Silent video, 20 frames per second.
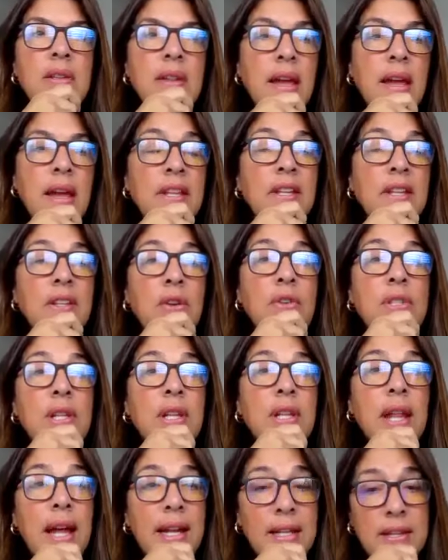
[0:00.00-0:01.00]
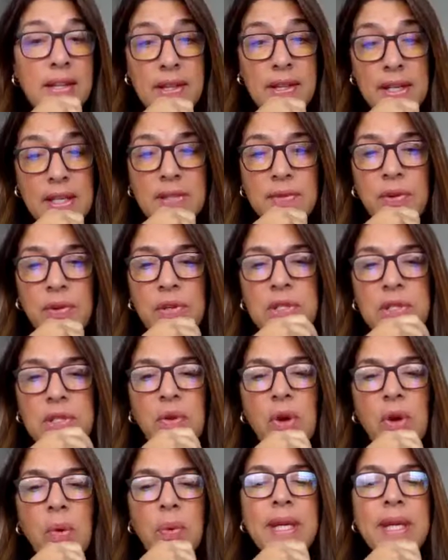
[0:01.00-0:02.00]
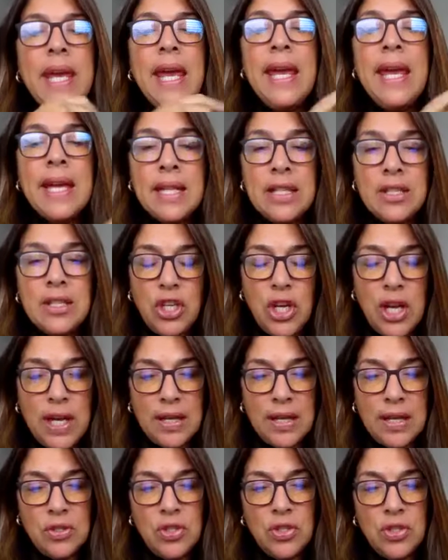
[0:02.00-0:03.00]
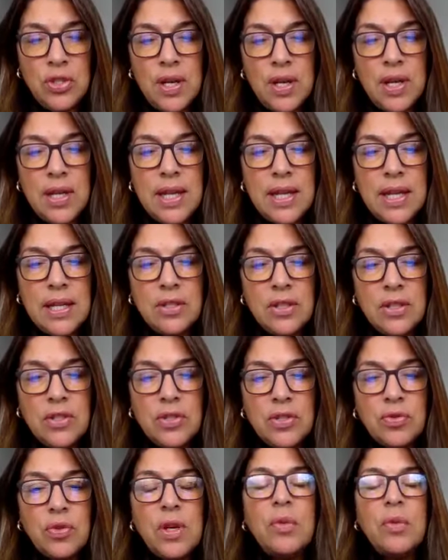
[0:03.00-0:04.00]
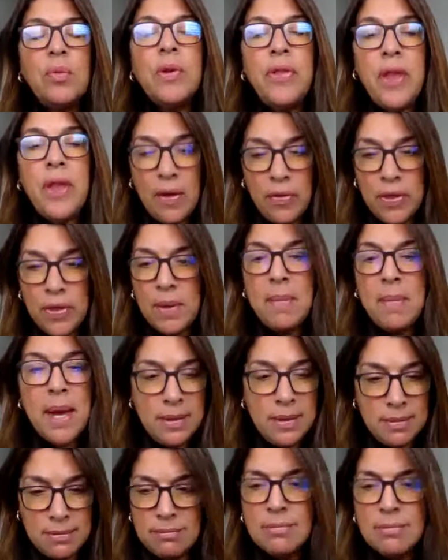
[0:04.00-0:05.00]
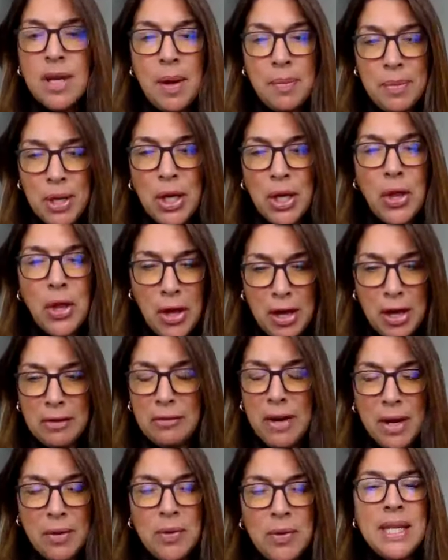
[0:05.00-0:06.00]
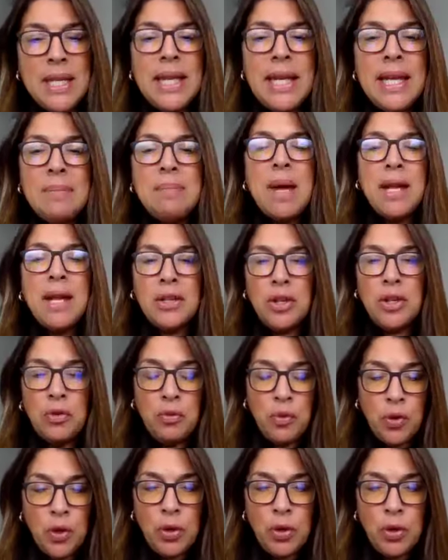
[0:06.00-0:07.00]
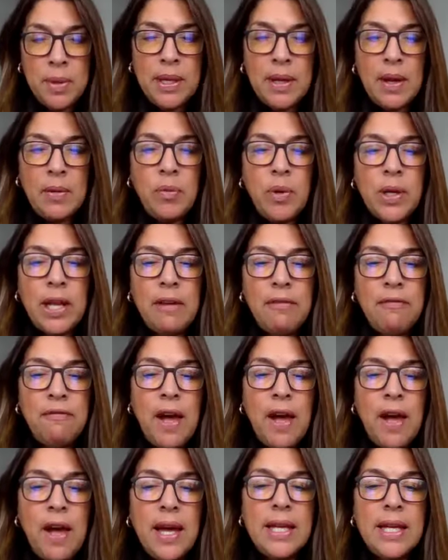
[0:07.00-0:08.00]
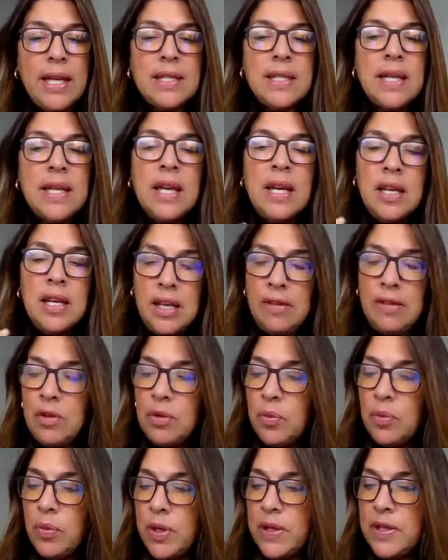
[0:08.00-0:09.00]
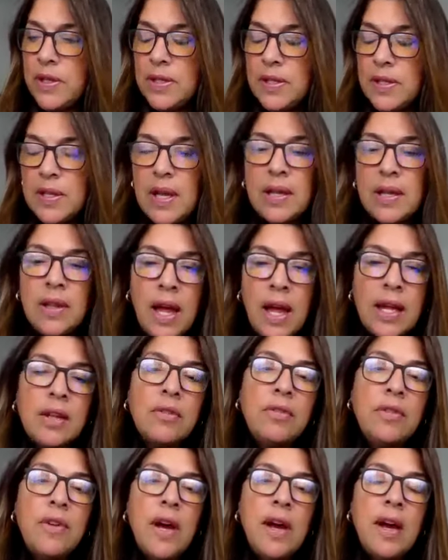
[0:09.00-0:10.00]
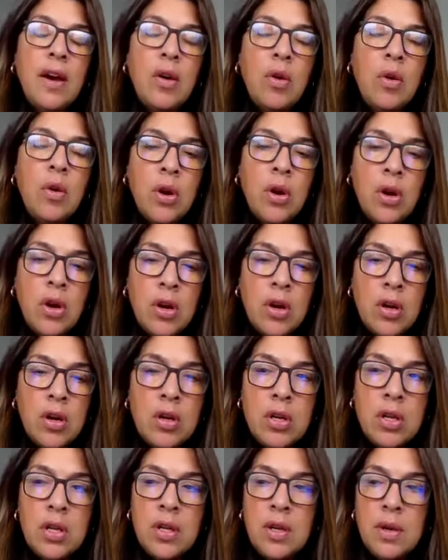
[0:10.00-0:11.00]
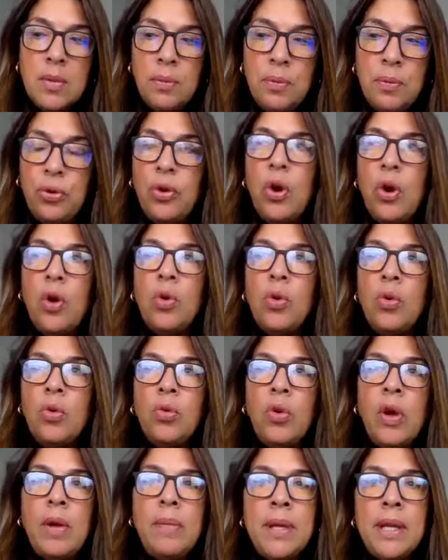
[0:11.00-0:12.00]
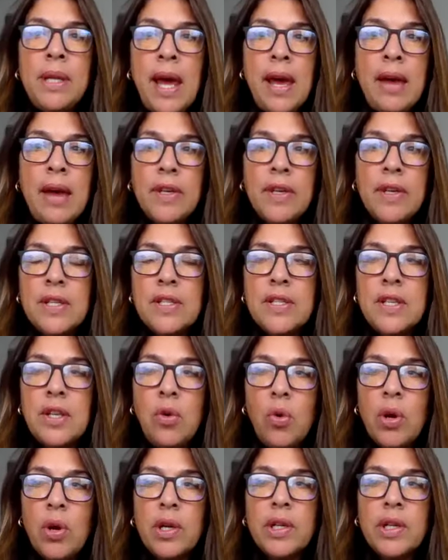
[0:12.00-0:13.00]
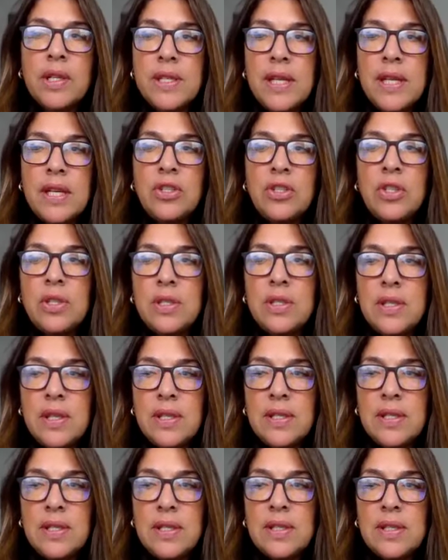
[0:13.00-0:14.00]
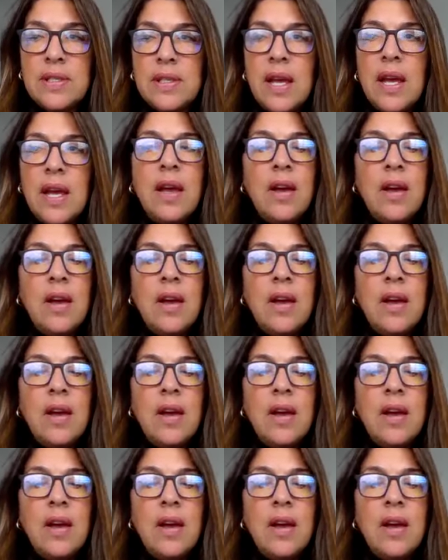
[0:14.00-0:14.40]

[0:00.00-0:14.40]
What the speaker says: I think there's a lot of things. First of all, we can't change an industry without the men coming along, right? We need men in the room. And what I find, even with a lot of our pro women advocacy organizations, is